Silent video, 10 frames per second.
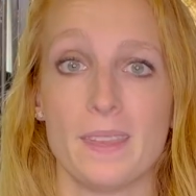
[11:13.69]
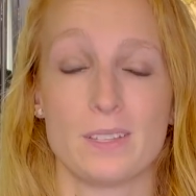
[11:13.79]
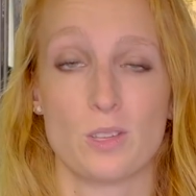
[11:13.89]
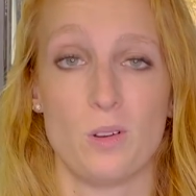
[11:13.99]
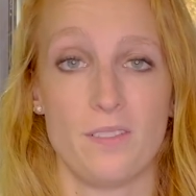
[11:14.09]

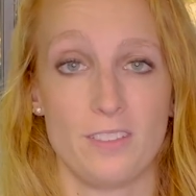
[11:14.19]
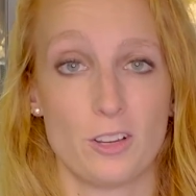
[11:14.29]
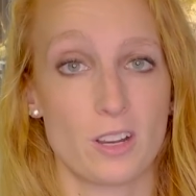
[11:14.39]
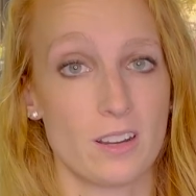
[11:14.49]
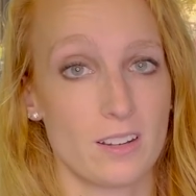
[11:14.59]
So if
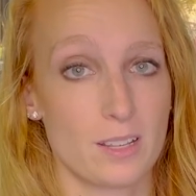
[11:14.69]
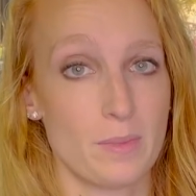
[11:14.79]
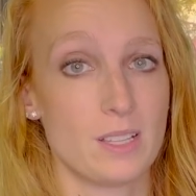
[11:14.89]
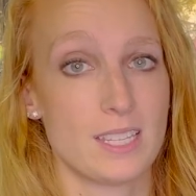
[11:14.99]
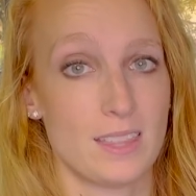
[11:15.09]
your
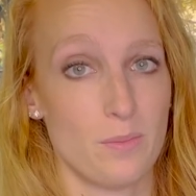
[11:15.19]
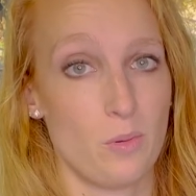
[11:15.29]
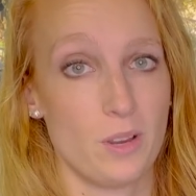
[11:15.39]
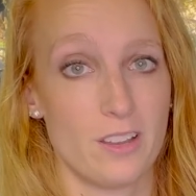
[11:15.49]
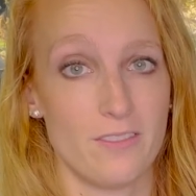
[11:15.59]
chameleon's at the
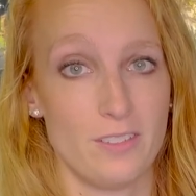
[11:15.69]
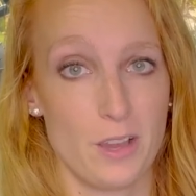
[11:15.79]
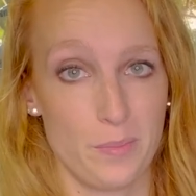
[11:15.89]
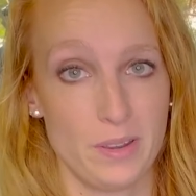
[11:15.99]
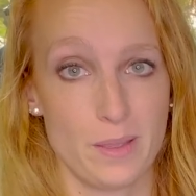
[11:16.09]
point of
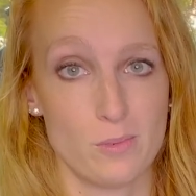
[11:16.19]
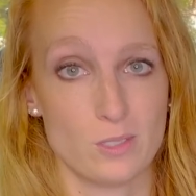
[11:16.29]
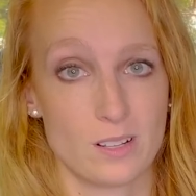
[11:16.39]
not being able to